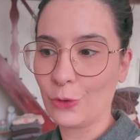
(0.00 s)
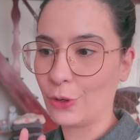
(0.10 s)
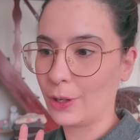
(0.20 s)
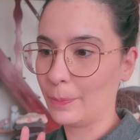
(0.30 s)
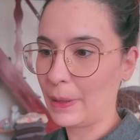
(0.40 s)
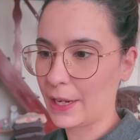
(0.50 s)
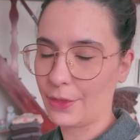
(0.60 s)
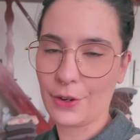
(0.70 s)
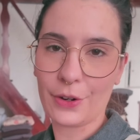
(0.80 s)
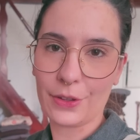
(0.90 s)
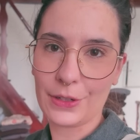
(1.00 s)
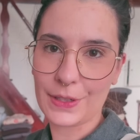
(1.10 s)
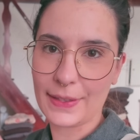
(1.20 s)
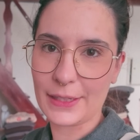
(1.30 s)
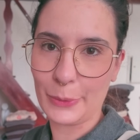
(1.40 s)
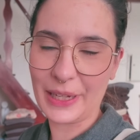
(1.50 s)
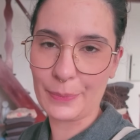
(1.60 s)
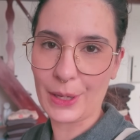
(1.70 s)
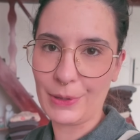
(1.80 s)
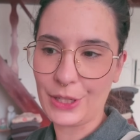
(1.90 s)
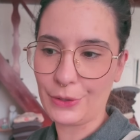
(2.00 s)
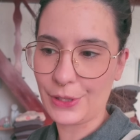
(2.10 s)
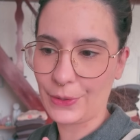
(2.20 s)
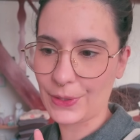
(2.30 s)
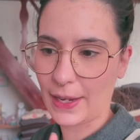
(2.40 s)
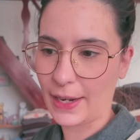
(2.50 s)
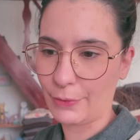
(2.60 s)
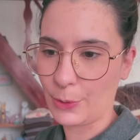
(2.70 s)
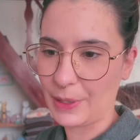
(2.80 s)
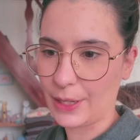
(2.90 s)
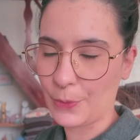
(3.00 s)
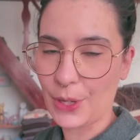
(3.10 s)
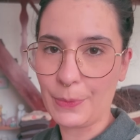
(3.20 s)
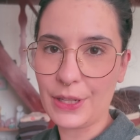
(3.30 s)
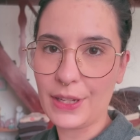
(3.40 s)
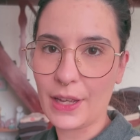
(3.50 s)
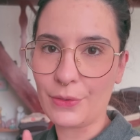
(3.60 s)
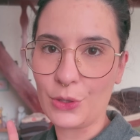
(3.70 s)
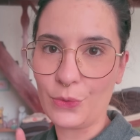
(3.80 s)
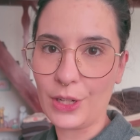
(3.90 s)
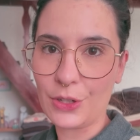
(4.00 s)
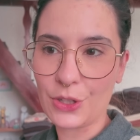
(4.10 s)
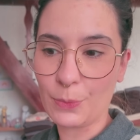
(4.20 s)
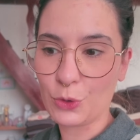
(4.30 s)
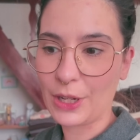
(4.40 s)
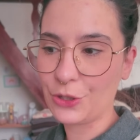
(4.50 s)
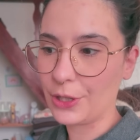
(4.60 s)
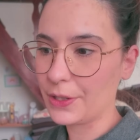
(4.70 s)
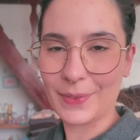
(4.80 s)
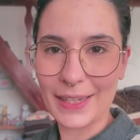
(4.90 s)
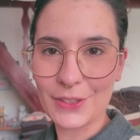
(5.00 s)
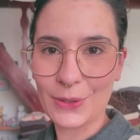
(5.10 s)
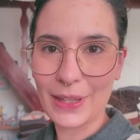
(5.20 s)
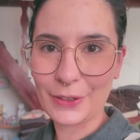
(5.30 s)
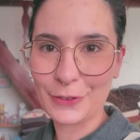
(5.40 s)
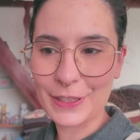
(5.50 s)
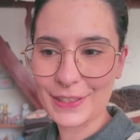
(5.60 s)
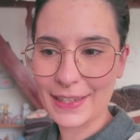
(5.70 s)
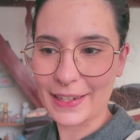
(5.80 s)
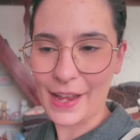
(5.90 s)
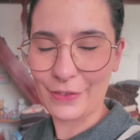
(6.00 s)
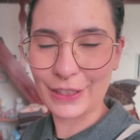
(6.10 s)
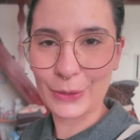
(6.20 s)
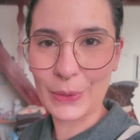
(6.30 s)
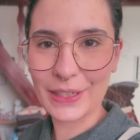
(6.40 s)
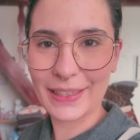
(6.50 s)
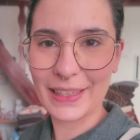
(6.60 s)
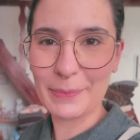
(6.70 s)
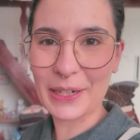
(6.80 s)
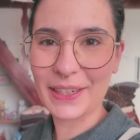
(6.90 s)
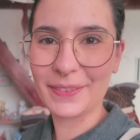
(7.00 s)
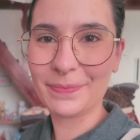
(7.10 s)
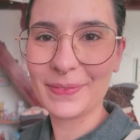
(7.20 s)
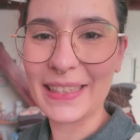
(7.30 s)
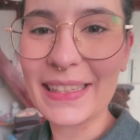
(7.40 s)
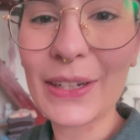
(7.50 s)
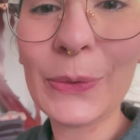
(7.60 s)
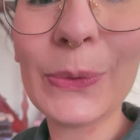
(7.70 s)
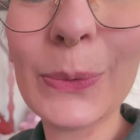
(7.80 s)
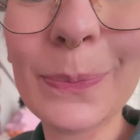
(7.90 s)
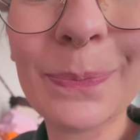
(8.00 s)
For packing the orders, let's pick up some materials. I have to pick up some DTFs to finish some sweatshirt. Let's do that first and have a little walk in the park. Let's go!